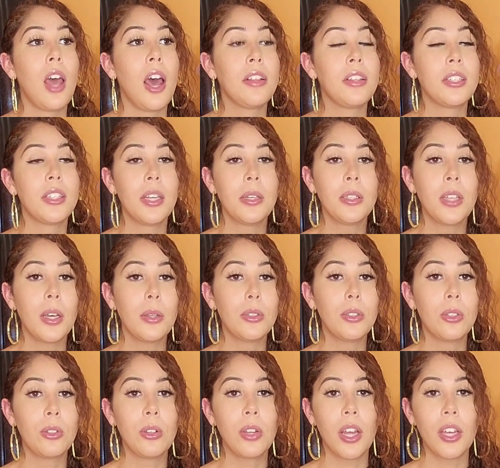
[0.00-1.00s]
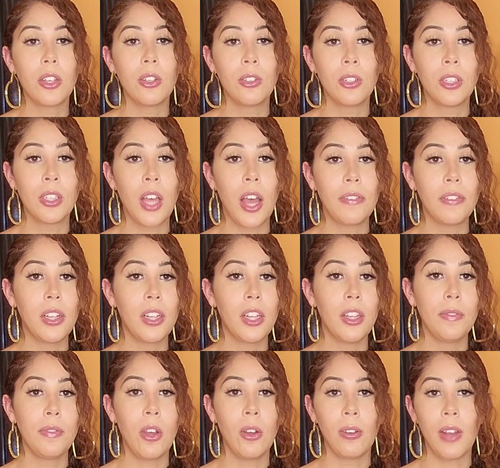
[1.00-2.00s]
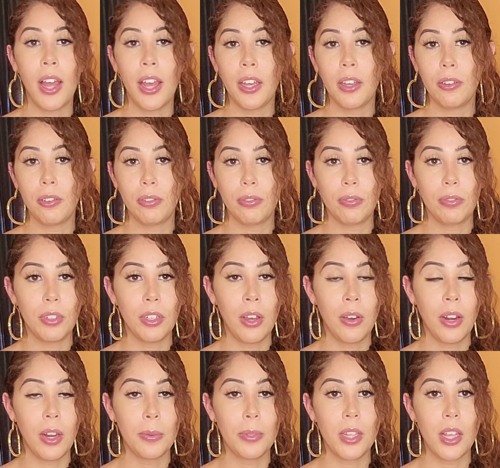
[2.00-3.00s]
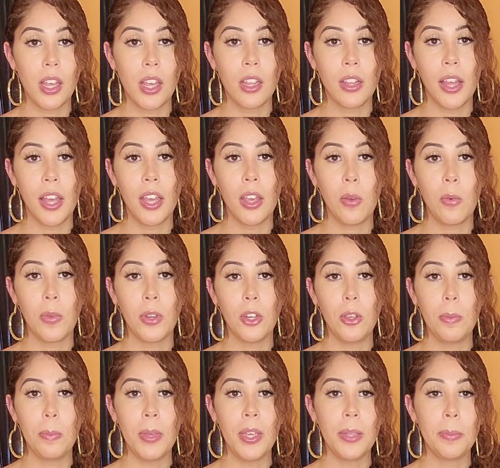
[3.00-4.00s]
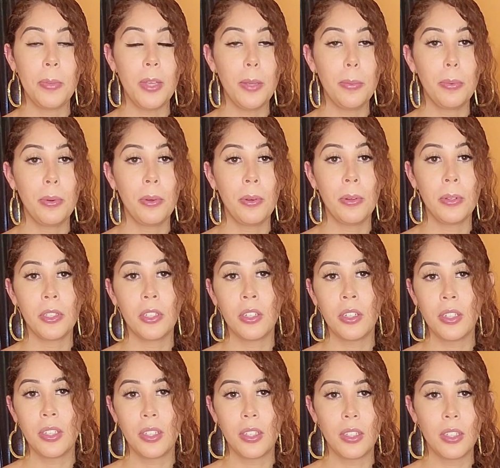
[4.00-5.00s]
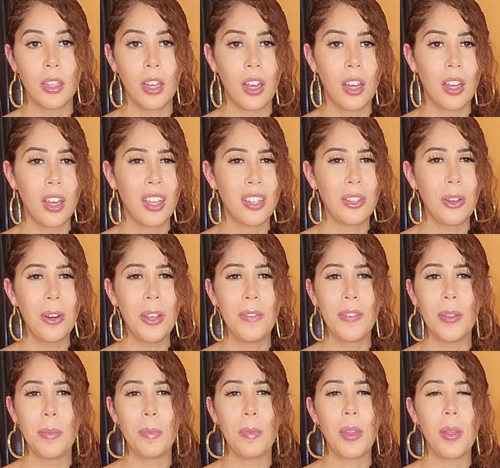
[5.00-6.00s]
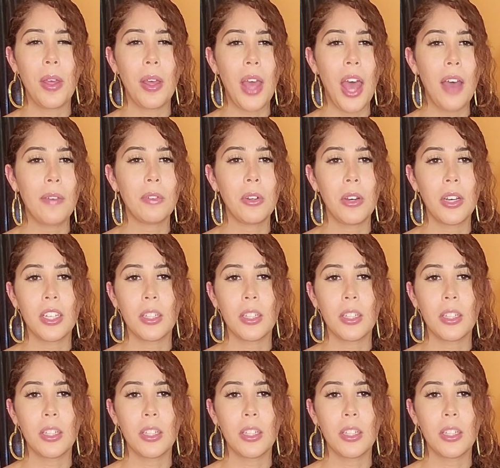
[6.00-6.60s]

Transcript: at the same time, too, like, you just have to live your life. You know what I'm saying? Like, when you meet people, just don't even have no